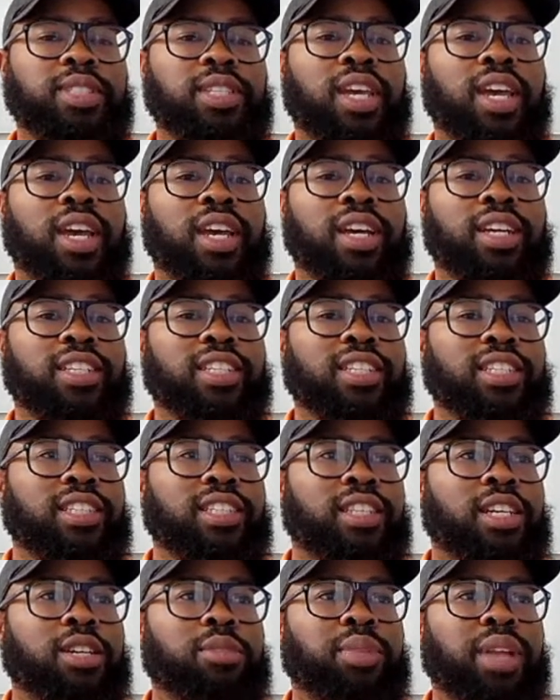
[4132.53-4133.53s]
yeah,
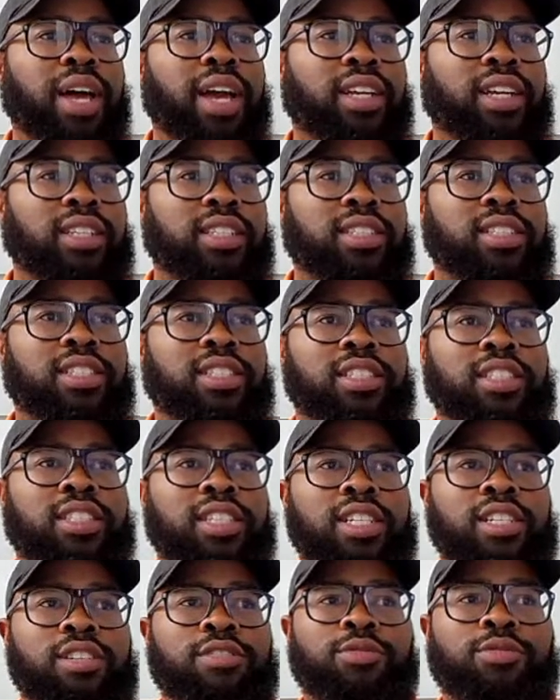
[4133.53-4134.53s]
their blacklist is
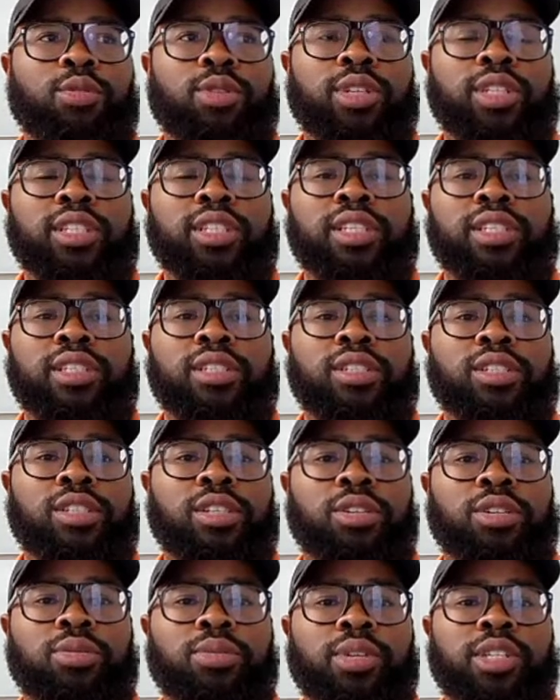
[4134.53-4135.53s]
10 to 40 years.
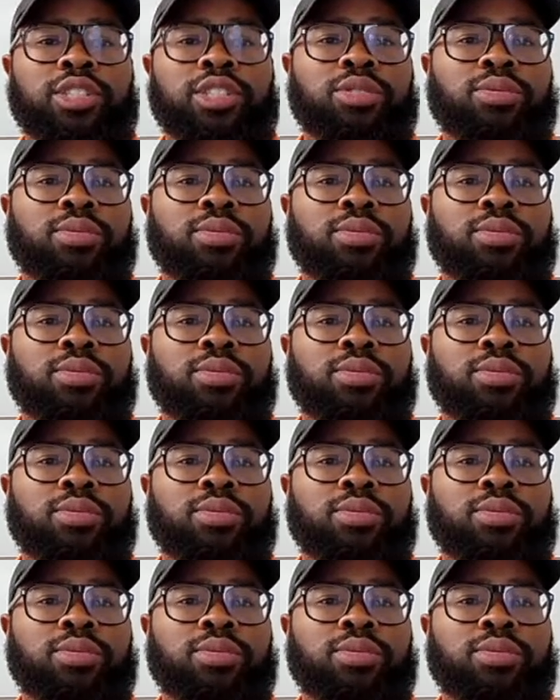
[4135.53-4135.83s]
So once